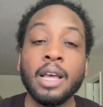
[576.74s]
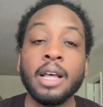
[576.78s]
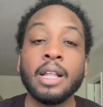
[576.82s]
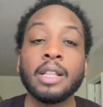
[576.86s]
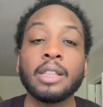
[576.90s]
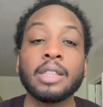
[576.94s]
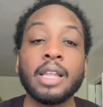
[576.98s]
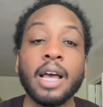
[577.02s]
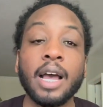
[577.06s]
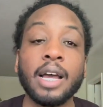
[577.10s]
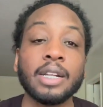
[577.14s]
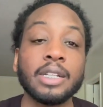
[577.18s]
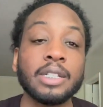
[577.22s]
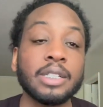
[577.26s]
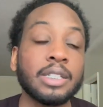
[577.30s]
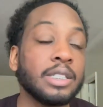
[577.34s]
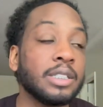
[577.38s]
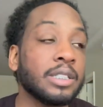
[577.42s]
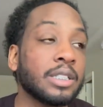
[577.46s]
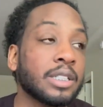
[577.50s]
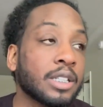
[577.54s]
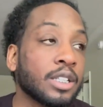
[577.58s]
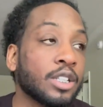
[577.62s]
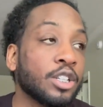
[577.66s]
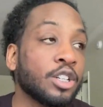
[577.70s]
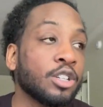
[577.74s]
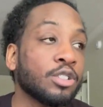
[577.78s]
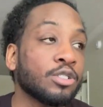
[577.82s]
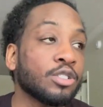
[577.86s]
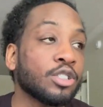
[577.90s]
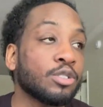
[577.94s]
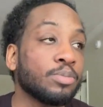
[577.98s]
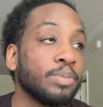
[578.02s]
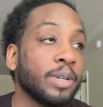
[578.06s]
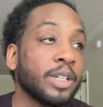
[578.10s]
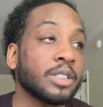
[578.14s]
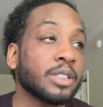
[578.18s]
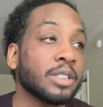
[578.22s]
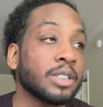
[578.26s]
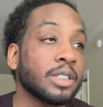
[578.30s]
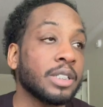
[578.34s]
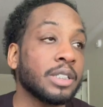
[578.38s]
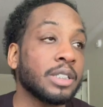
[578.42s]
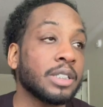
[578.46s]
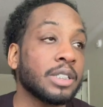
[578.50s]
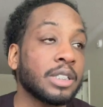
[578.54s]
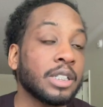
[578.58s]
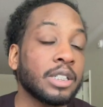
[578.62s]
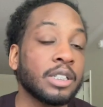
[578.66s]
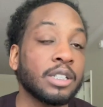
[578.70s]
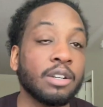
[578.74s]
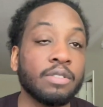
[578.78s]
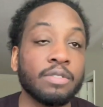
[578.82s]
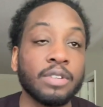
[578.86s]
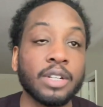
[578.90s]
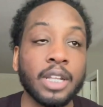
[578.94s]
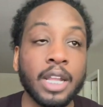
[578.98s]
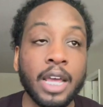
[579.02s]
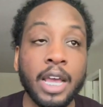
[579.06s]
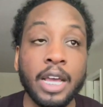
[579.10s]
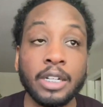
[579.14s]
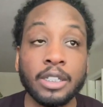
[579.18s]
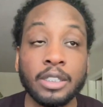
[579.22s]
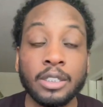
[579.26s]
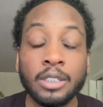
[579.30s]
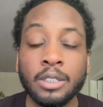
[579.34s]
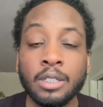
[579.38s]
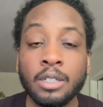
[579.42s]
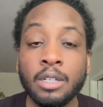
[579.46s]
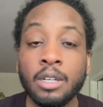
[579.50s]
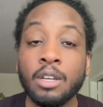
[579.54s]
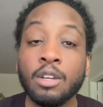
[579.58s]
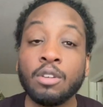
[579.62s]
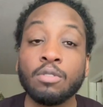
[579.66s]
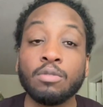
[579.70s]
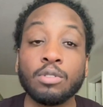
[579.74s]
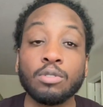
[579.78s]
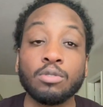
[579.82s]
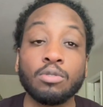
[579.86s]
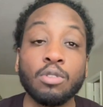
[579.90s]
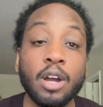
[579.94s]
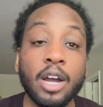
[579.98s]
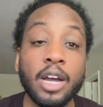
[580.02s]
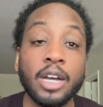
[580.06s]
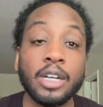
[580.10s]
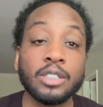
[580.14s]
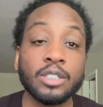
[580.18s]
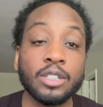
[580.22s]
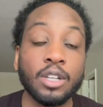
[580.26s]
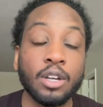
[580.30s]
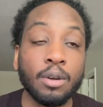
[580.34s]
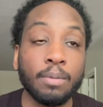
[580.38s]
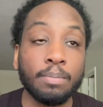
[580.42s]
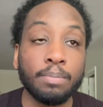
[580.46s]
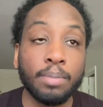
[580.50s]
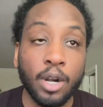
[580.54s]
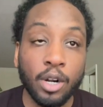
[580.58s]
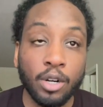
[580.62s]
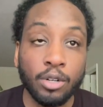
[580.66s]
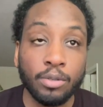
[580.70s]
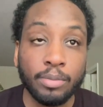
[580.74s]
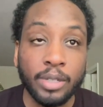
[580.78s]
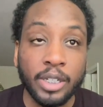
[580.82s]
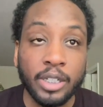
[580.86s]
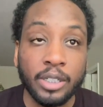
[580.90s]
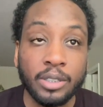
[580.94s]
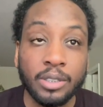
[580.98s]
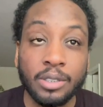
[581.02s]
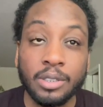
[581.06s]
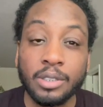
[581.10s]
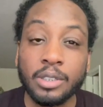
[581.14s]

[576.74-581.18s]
a lot of these clubs, especially in the city of Atlanta, requires a permit.